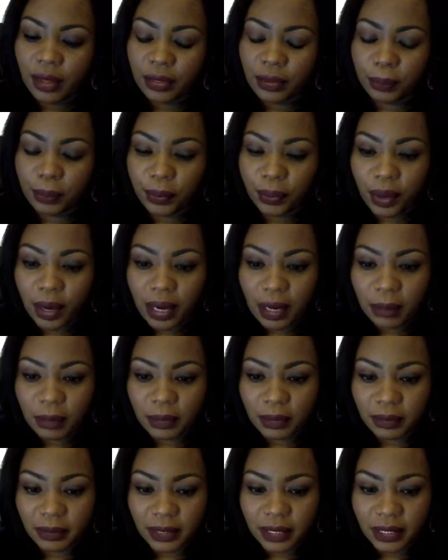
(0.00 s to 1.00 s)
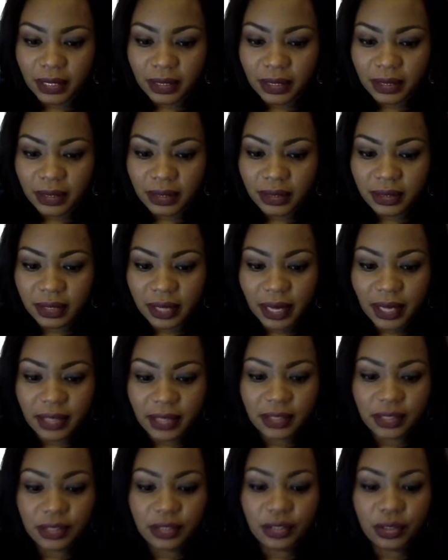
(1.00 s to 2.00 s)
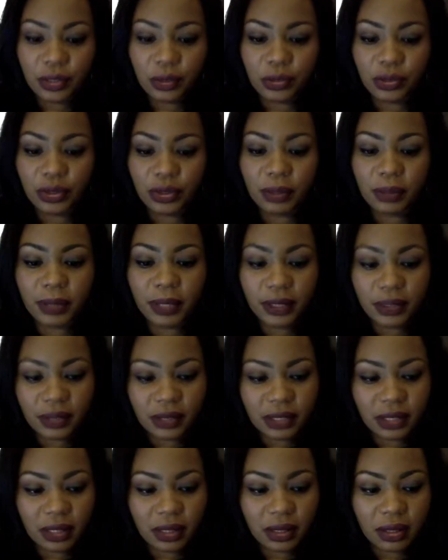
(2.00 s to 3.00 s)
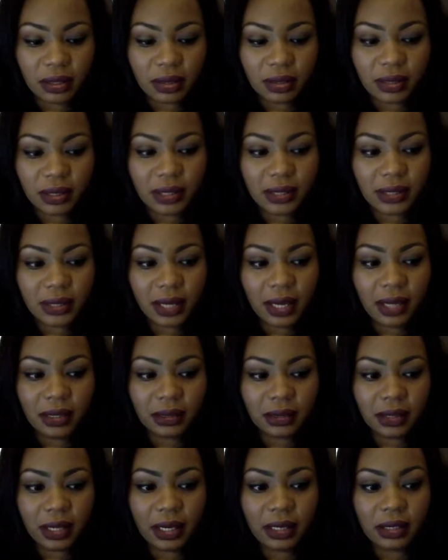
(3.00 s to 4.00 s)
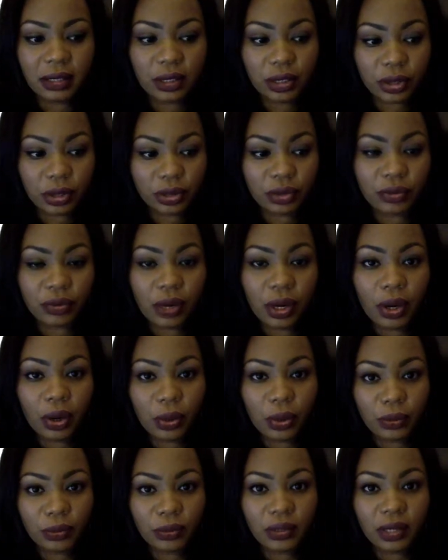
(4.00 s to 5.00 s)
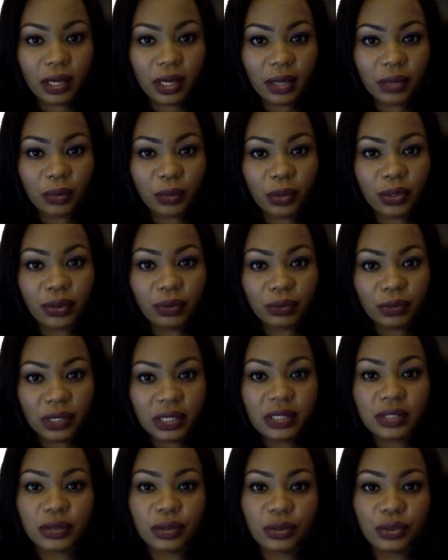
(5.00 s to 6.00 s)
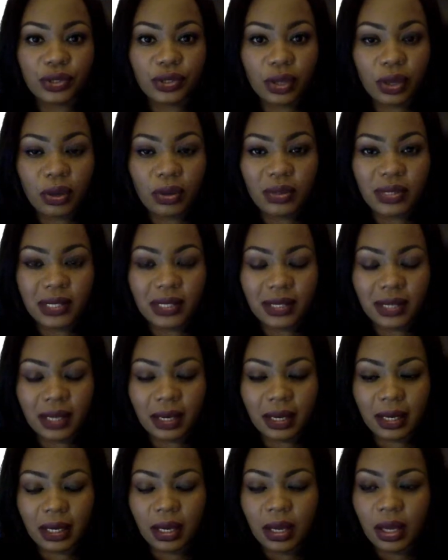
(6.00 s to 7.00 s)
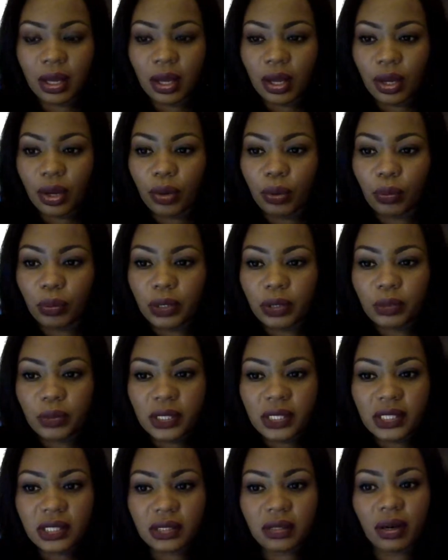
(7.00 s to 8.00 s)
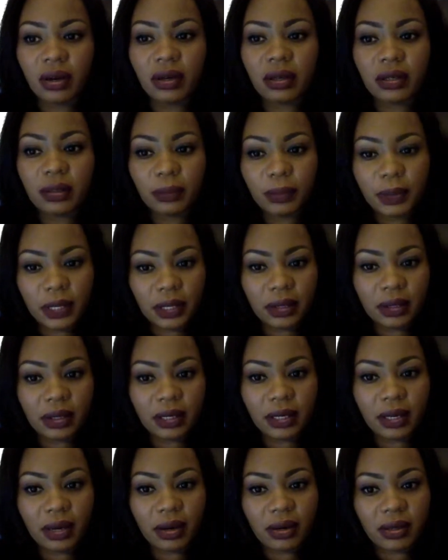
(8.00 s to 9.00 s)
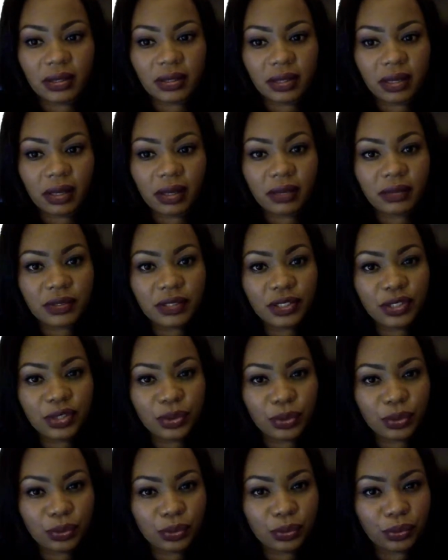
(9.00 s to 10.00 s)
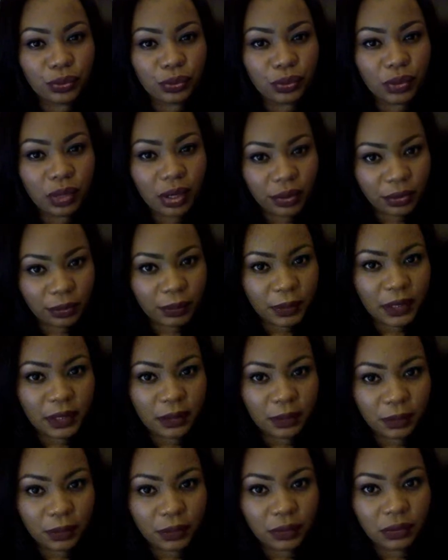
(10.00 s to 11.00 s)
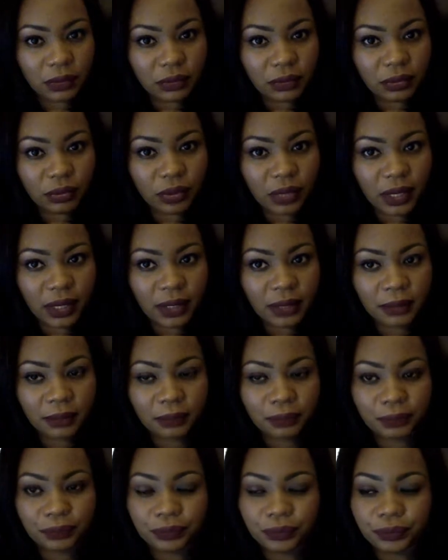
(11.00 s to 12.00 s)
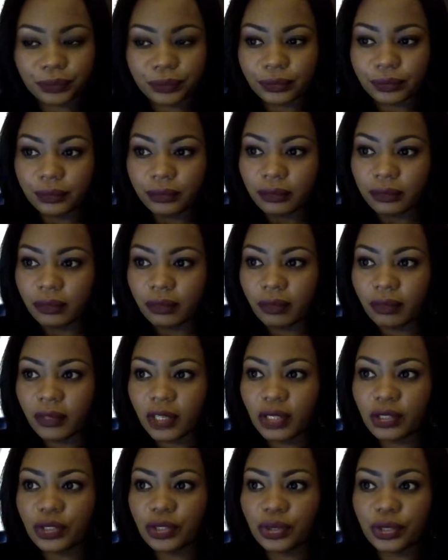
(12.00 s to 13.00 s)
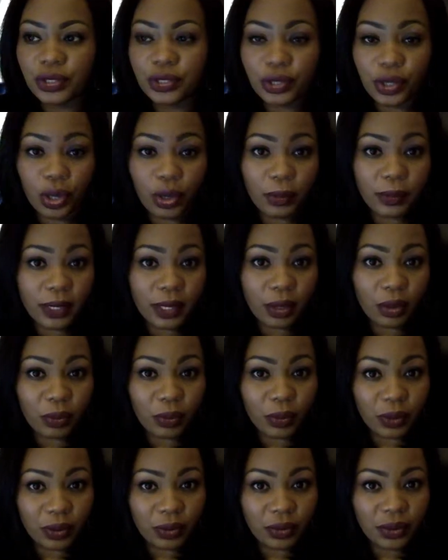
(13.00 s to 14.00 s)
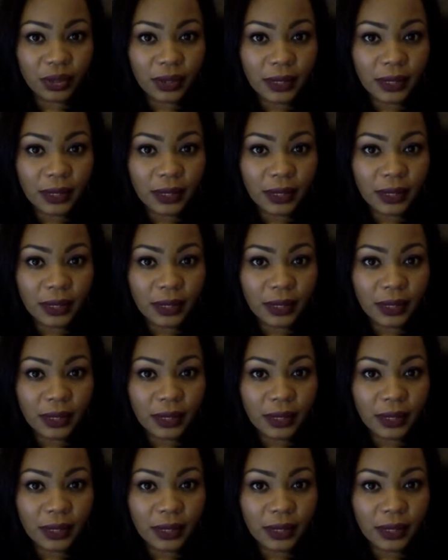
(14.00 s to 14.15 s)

The problem is, as social comparison theory has kind of like grown, and what the research shows is that when we start comparing ourselves to other people, right, to determine our worth,